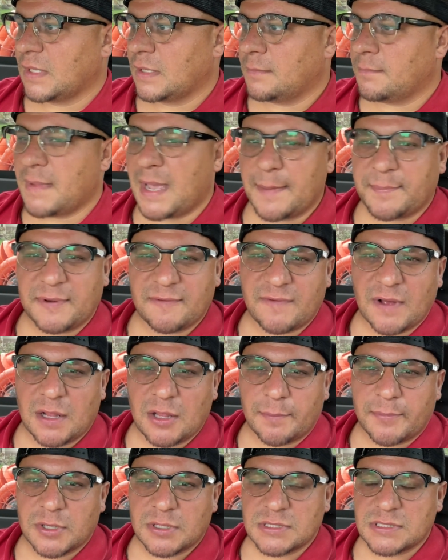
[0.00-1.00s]
Map
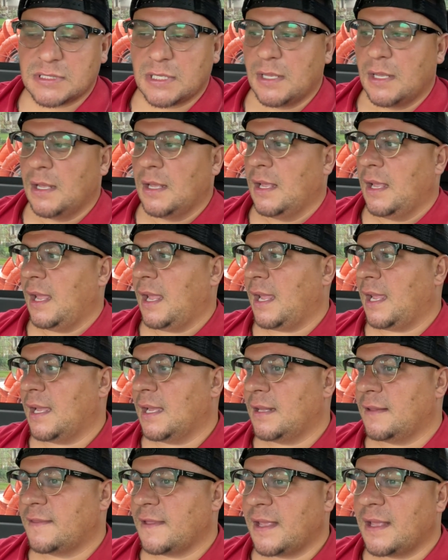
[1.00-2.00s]
Developers,
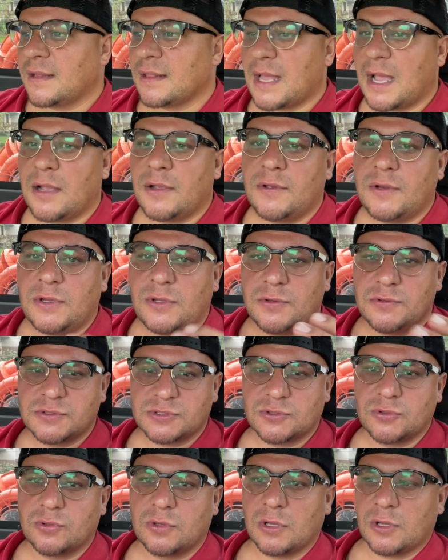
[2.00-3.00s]
and they allow you to
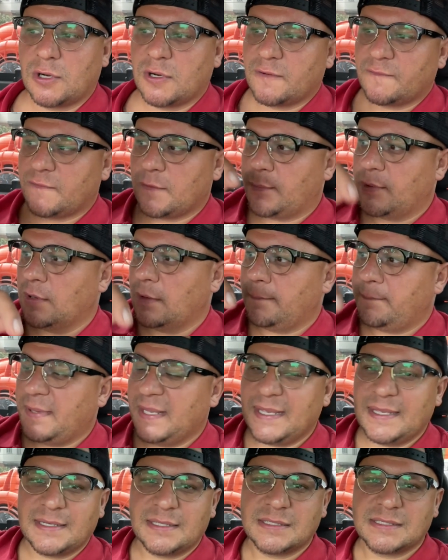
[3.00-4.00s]
use Google Earth to put
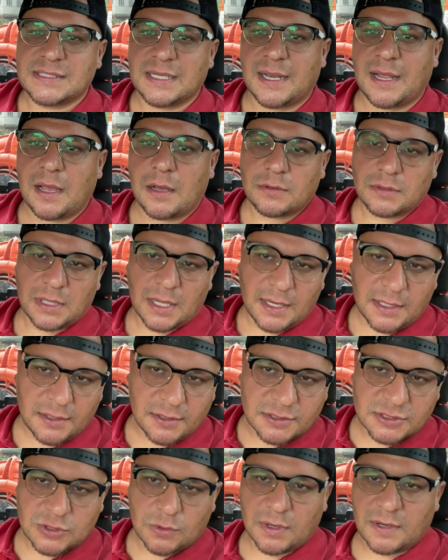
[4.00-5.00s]
pins and outline
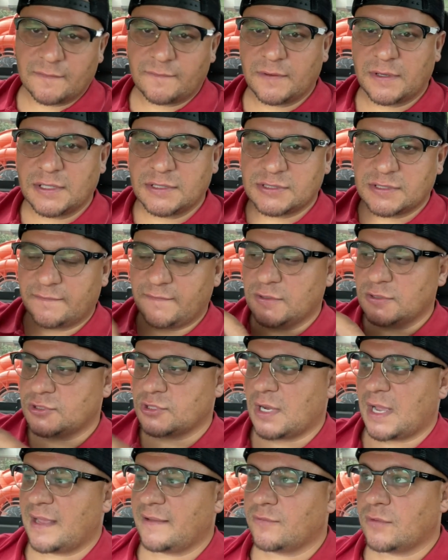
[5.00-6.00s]
your square footage of your
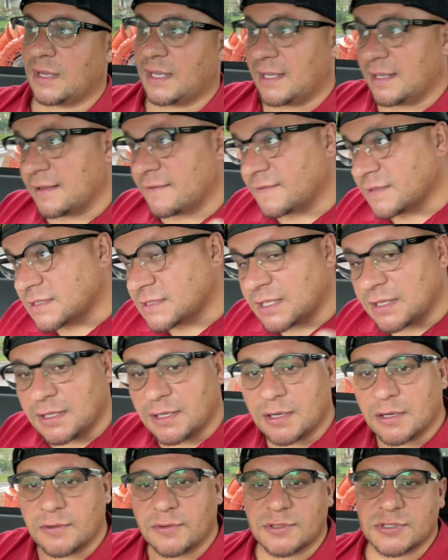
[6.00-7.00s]
driveway if it's
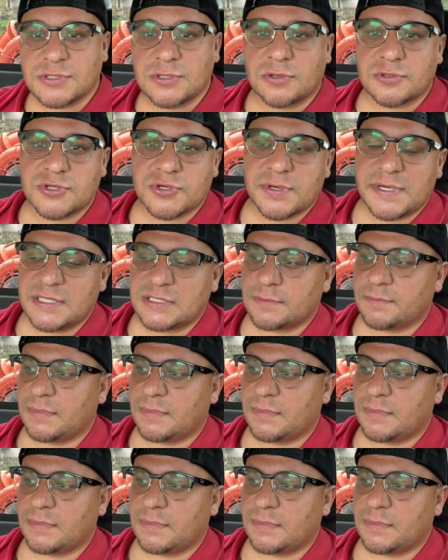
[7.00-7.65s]
clear and there's no trees